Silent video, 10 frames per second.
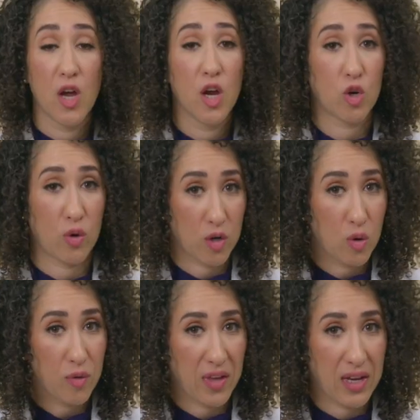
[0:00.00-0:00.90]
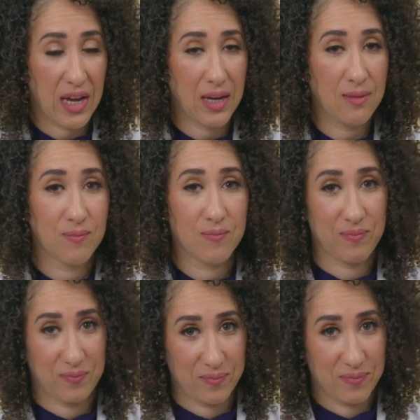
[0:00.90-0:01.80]
critical thinking
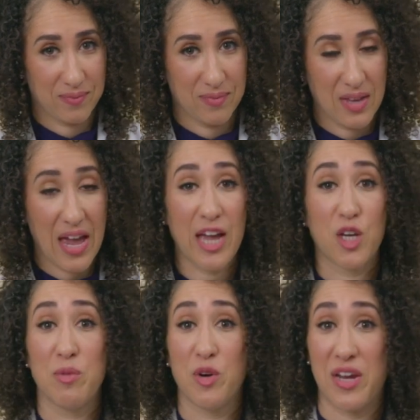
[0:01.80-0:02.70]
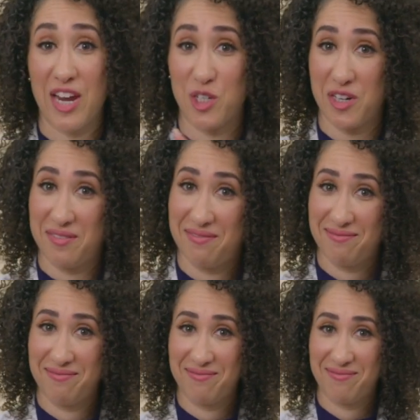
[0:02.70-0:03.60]
and communication.
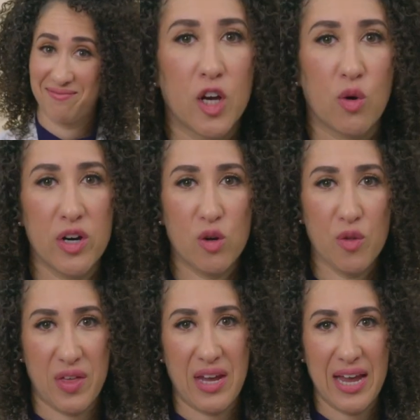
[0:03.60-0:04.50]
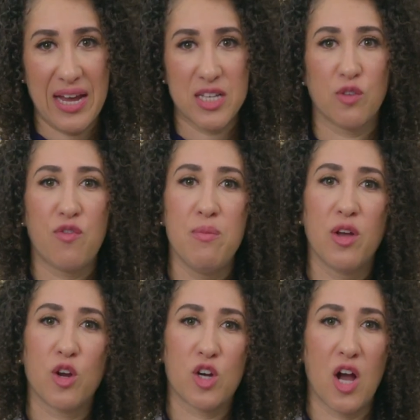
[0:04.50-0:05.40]
Critical thinking is a
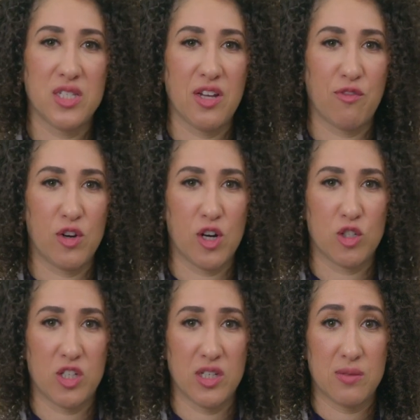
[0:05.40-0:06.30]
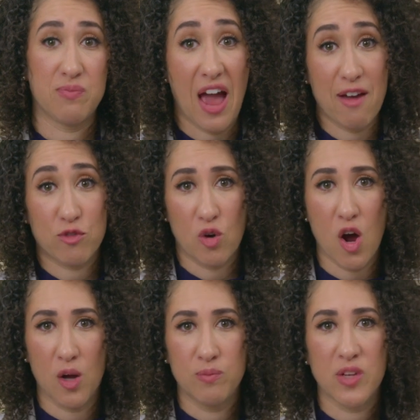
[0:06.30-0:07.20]
familiar concept for nurses. After
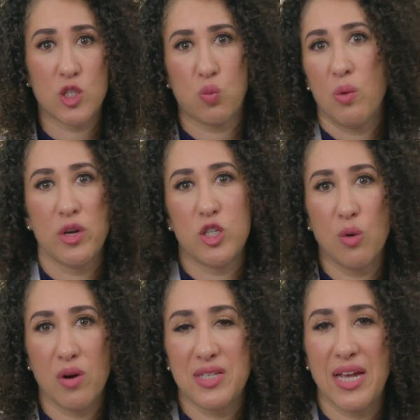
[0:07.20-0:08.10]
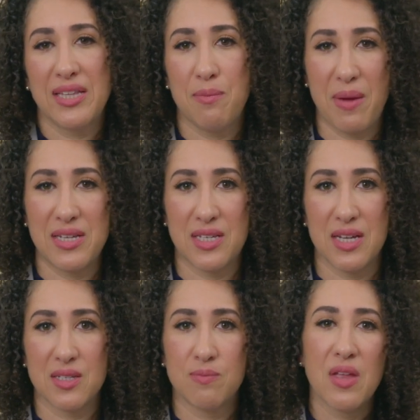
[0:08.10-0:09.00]
all, it's what we do on a daily
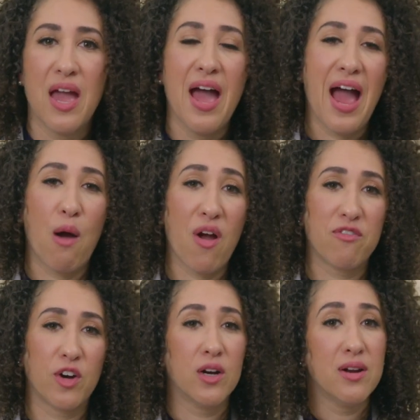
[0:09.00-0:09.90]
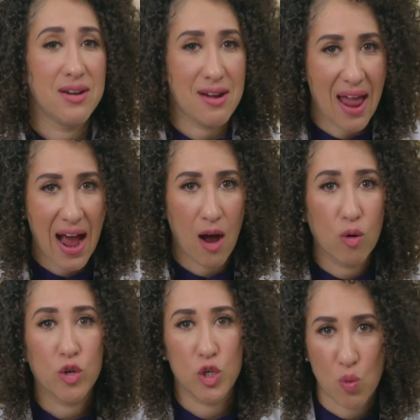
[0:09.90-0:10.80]
basis. However,
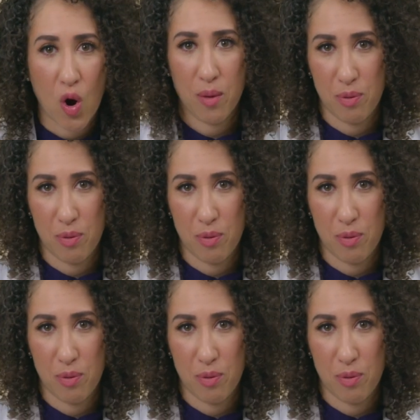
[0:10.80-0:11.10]
now you are a